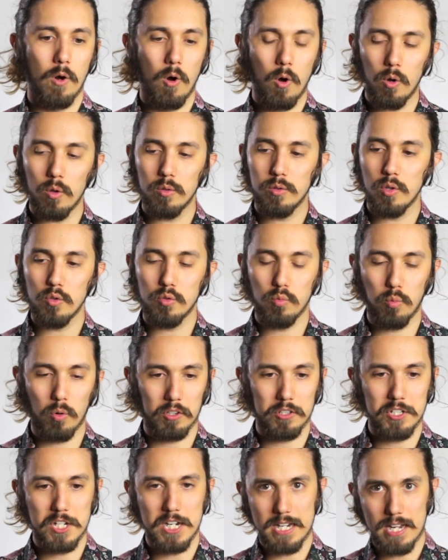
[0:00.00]
All those
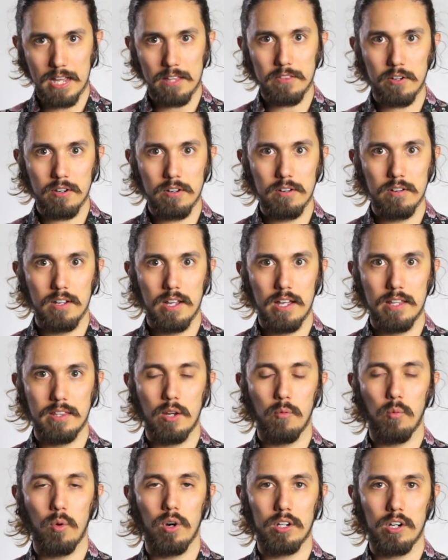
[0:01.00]
work together, and
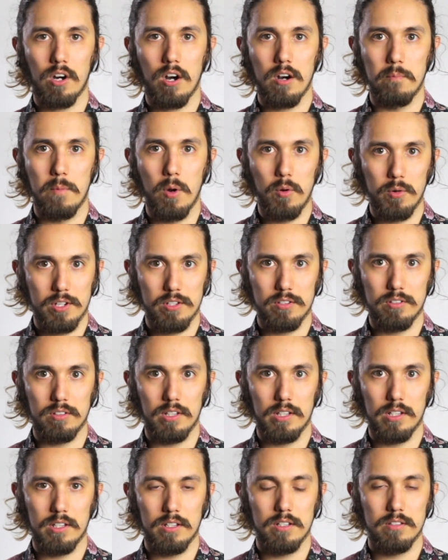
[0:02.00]
they work
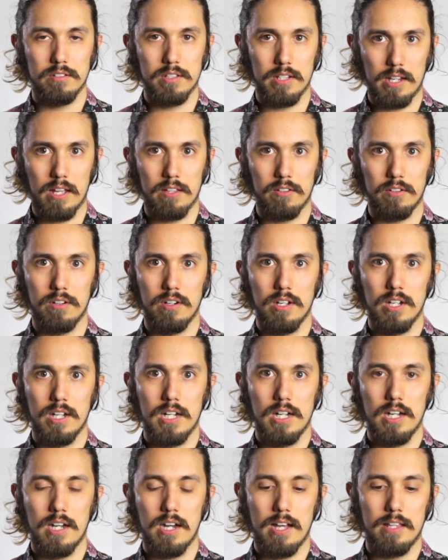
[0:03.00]
harmoniously together.
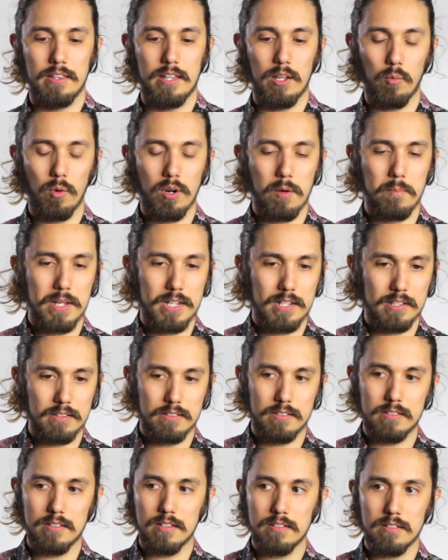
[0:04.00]
And they want to be
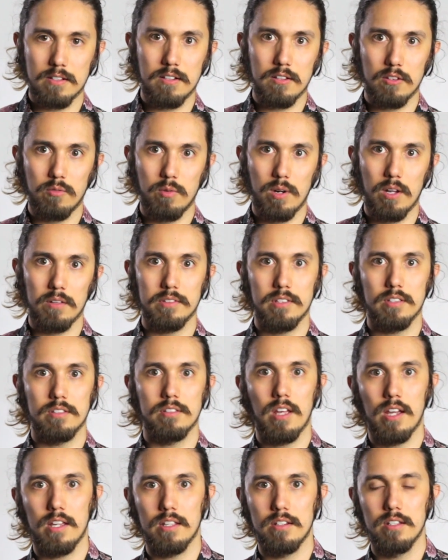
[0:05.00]
consistent throughout the
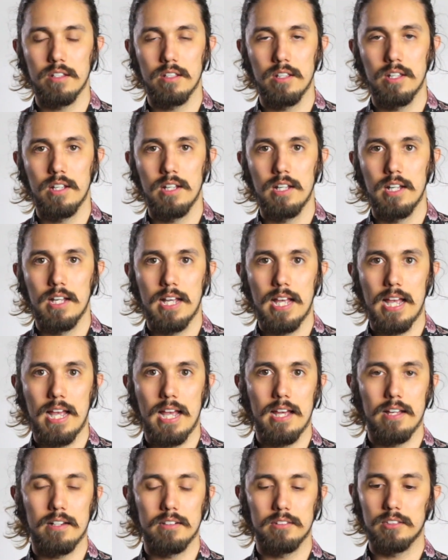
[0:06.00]
site.
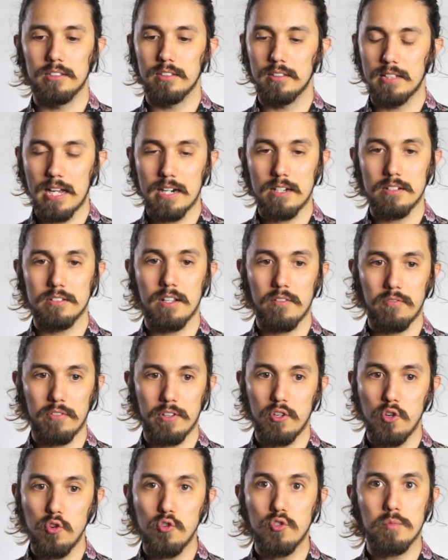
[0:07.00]
And that is
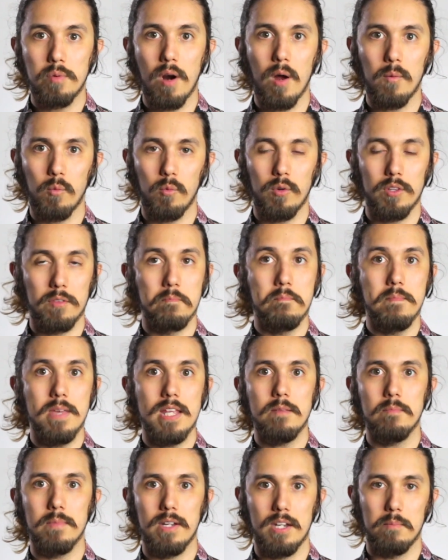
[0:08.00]
definitely a huge problem with
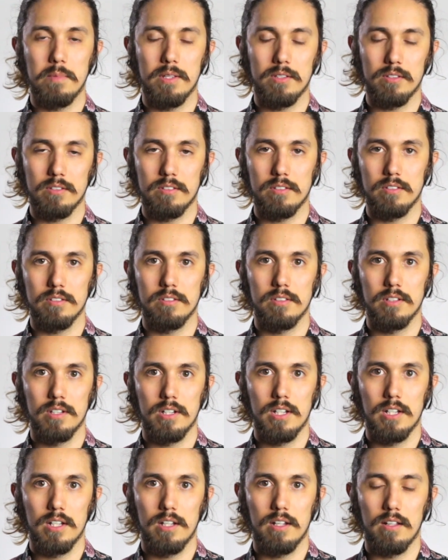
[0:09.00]
many, many businesses,
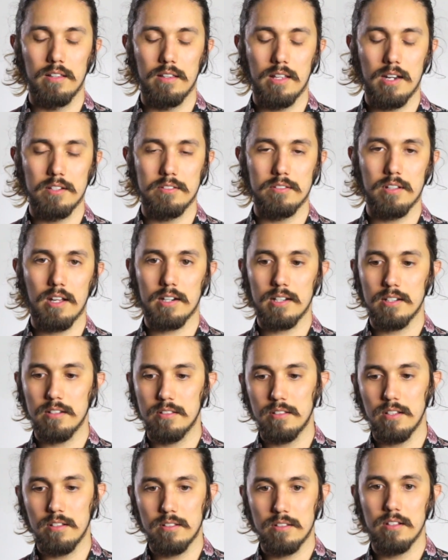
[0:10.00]
that it's not
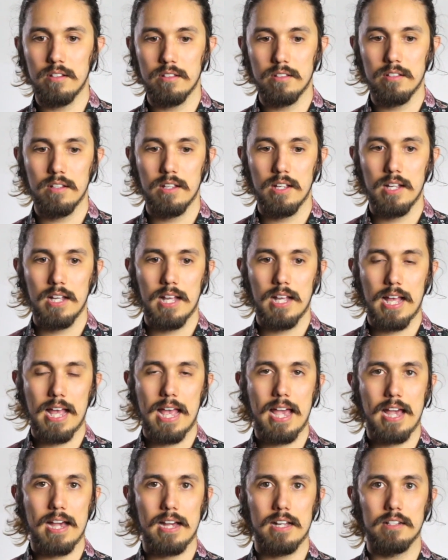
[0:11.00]
consistent,
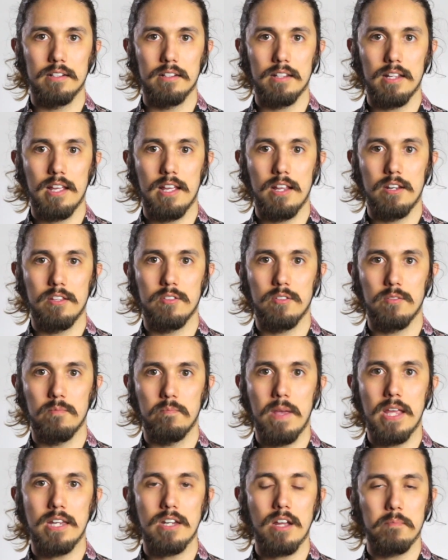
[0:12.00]
and it
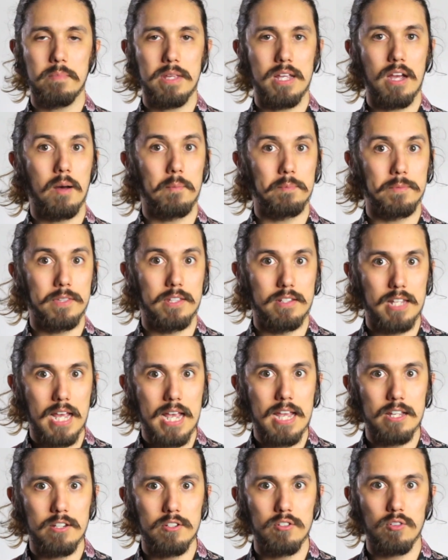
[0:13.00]
may not be up to
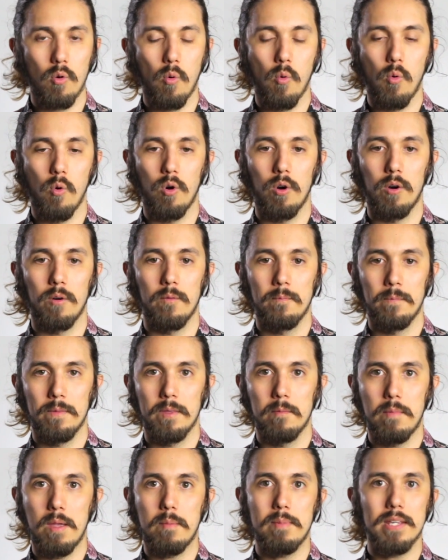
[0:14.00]
date, or
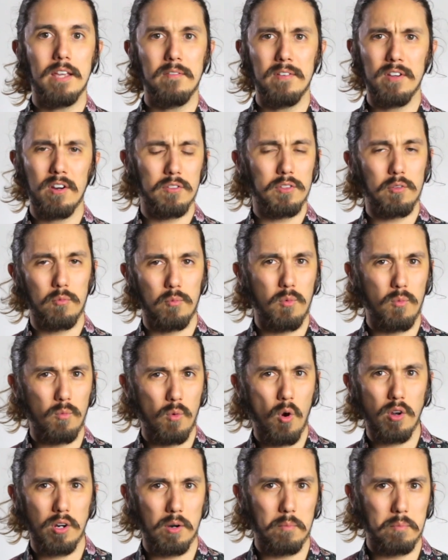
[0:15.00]
maybe giving off the
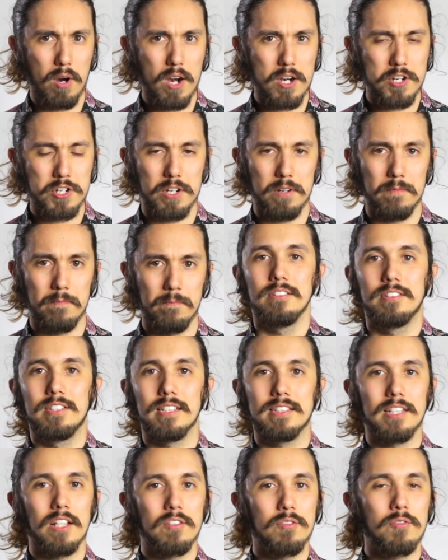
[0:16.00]
wrong impression.
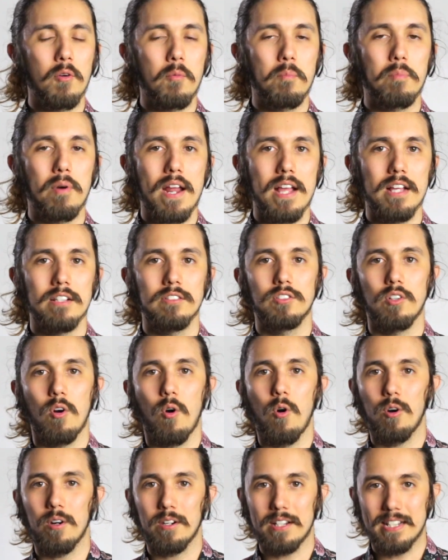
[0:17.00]
Successful brands
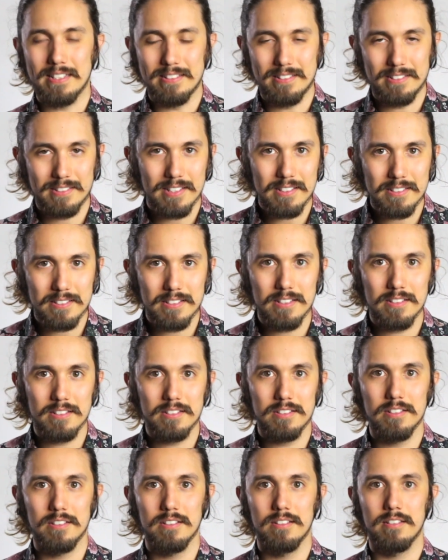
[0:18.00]
are
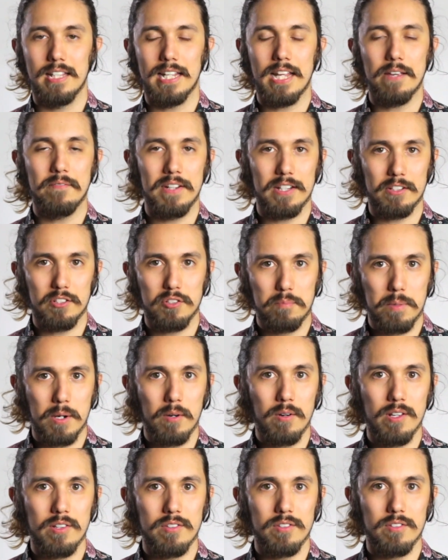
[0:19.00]
consistent, they give an
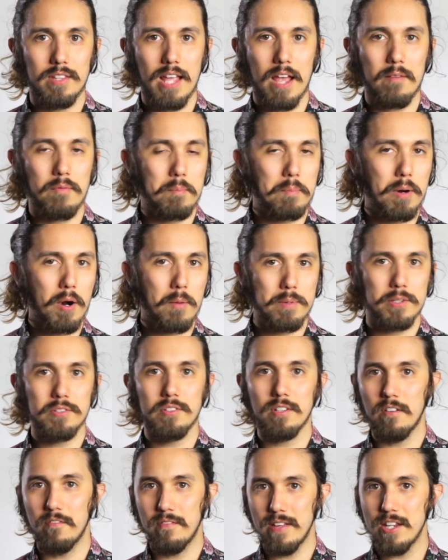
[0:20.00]
experience, they have a
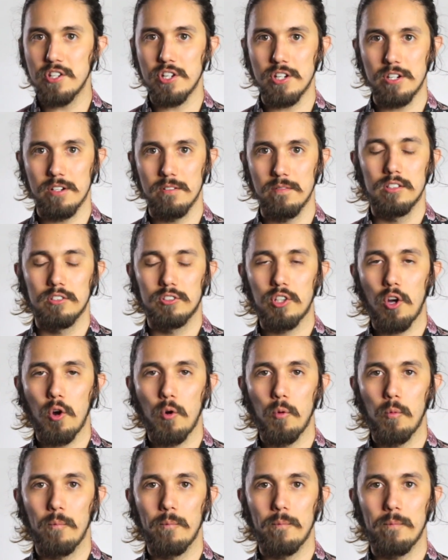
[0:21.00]
purpose and a vision.
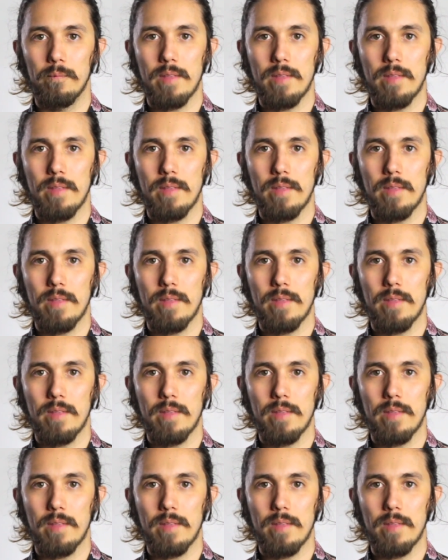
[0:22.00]
So